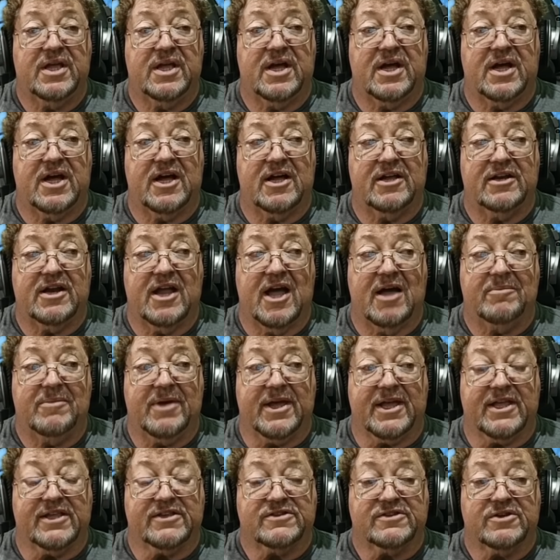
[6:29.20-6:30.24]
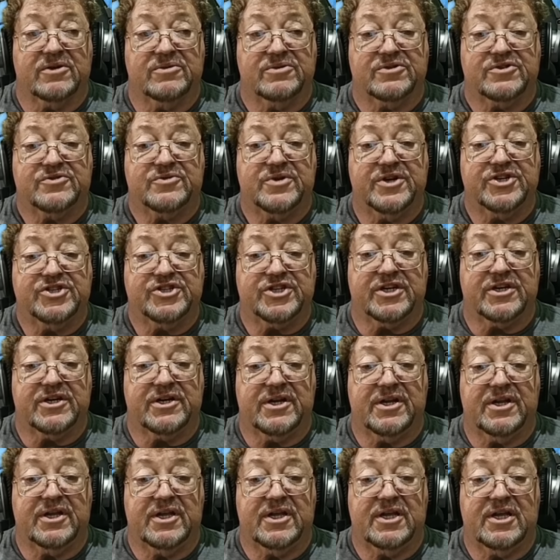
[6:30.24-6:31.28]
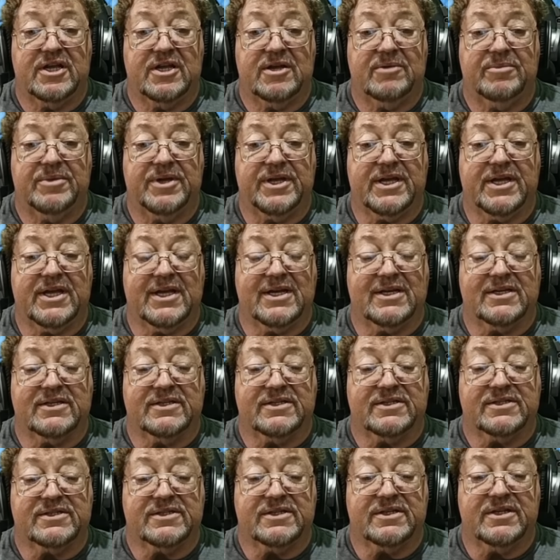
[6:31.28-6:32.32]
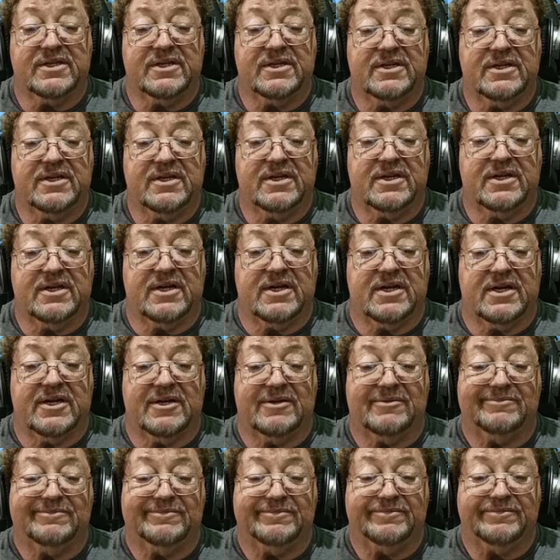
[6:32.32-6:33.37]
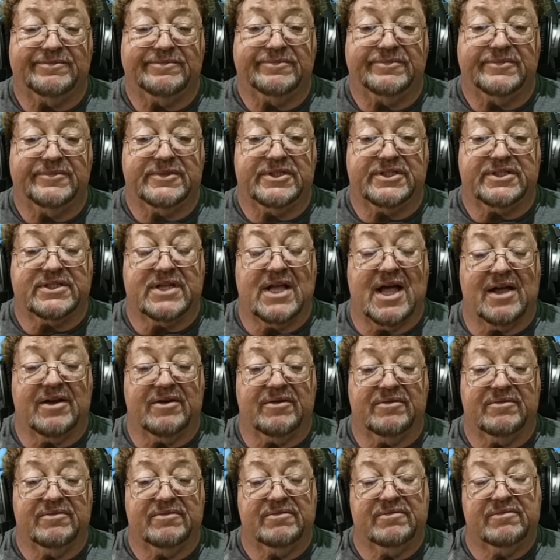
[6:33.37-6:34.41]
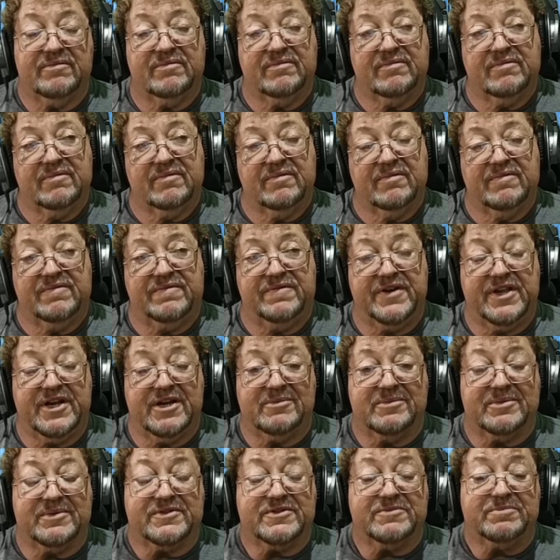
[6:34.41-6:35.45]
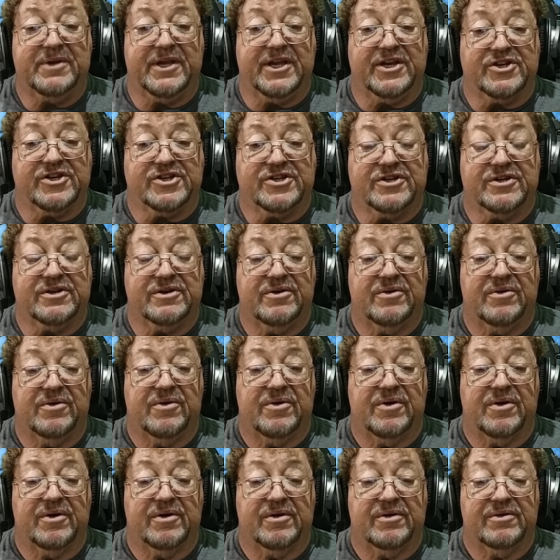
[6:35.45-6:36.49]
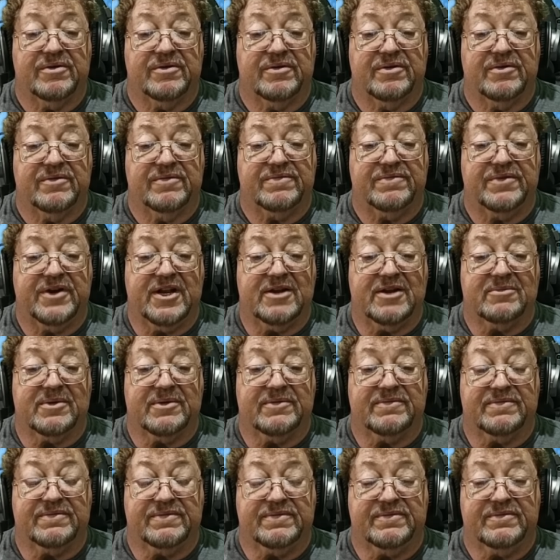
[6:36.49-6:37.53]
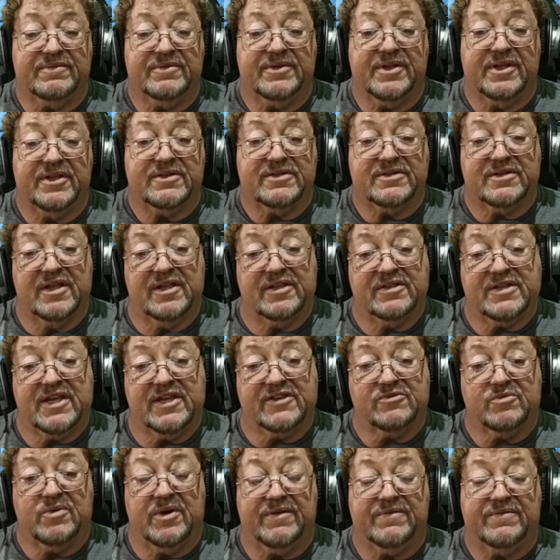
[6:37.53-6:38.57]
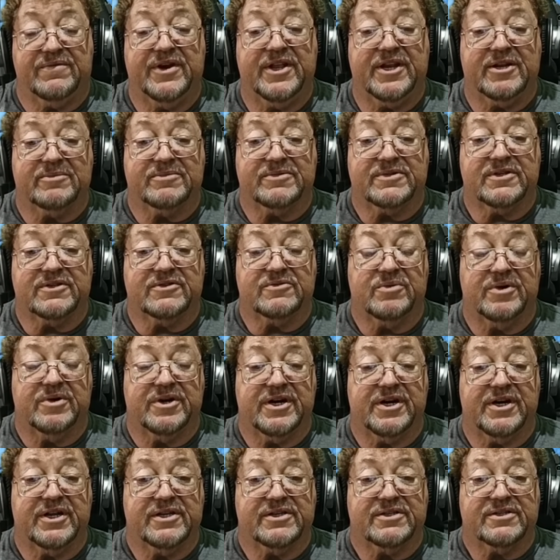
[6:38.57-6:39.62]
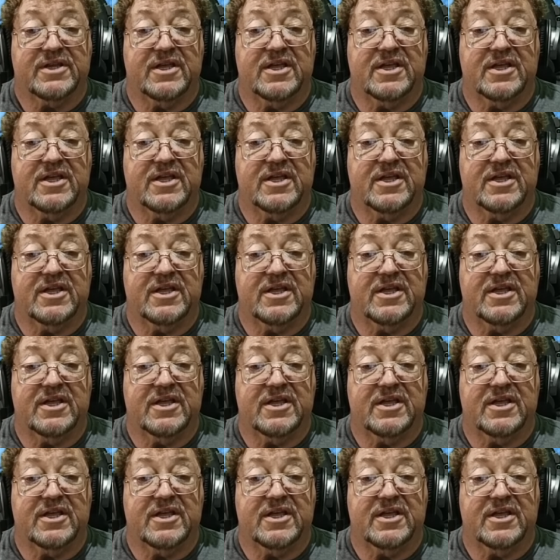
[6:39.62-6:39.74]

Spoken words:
not make it so stringent, because it's not freedom of speech or freedom of, it takes away freedoms is what it is.